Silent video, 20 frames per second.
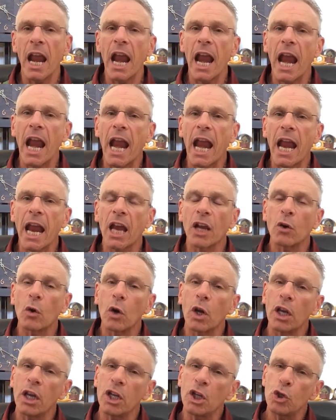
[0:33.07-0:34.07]
And
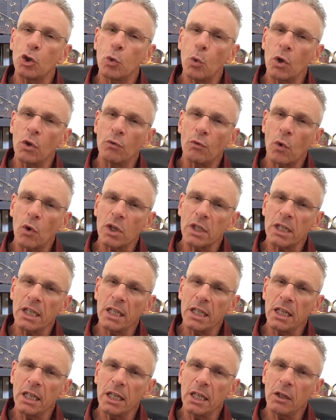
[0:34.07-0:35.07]
in
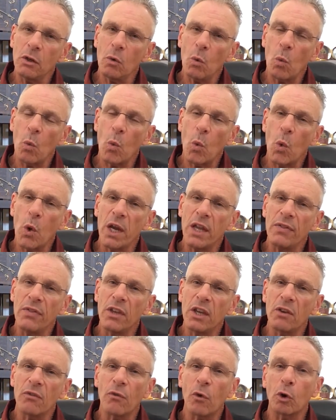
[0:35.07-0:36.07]
2014, when
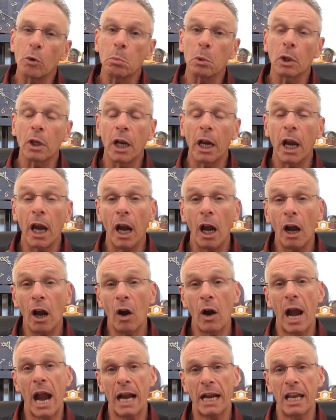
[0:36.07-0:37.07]
the Affordable Care
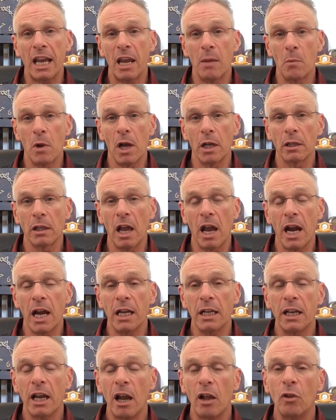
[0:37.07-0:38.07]
Act came online,
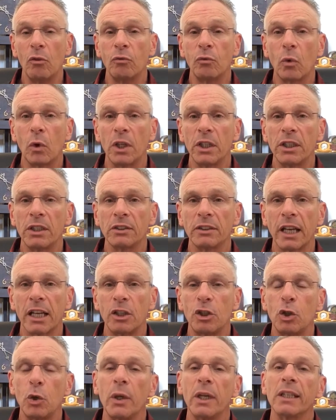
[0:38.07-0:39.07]
California decided
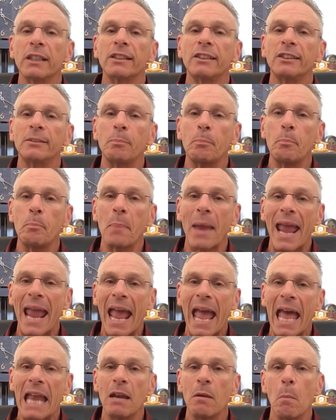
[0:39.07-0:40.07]
to
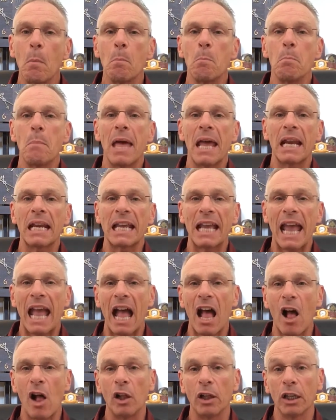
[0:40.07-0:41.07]
expand
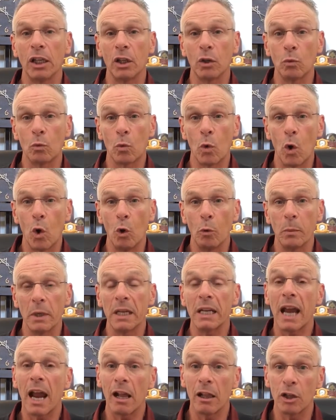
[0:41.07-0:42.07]
Medi-Cal
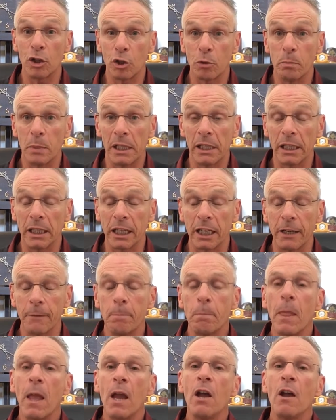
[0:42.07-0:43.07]
enrollment eligibility
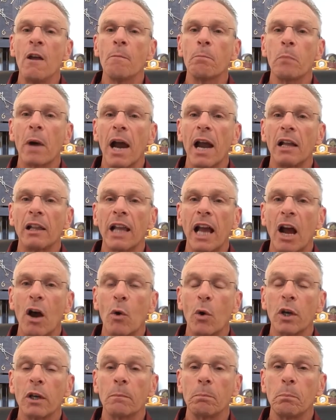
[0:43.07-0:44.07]
by
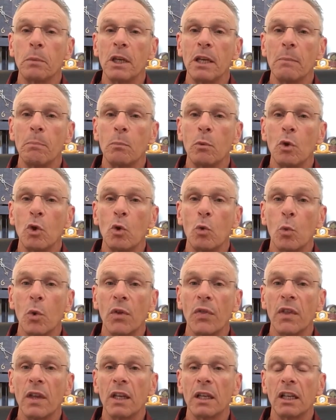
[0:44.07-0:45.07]
allowing people
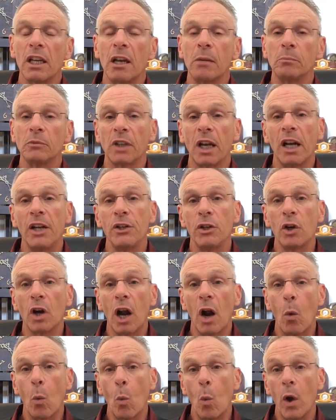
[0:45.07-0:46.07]
with incomes under
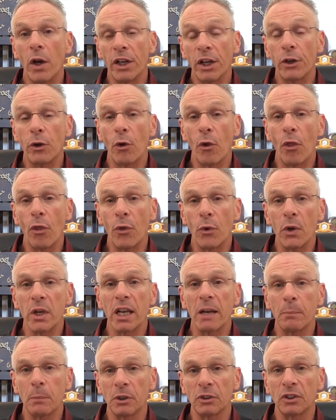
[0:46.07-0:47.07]

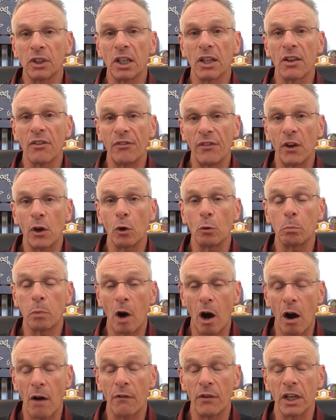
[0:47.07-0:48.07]
138% of the federal
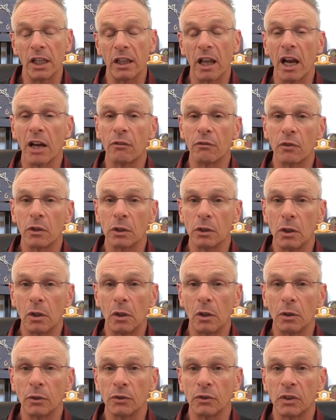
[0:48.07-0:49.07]
poverty line for
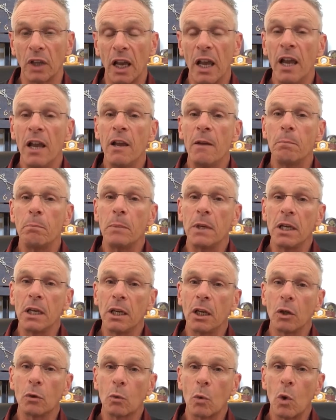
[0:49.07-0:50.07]
adults be
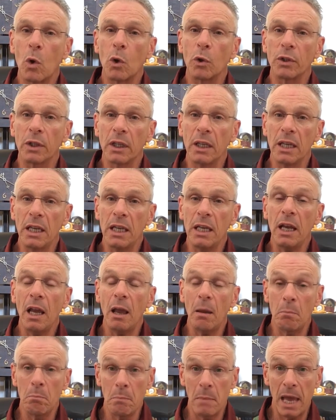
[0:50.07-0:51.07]
enrolled in
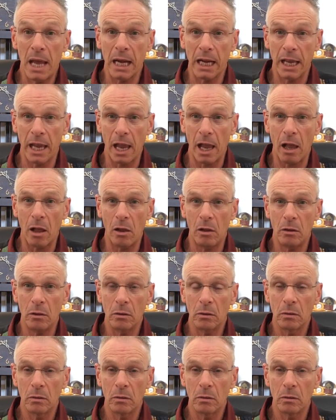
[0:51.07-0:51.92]
Medi-Cal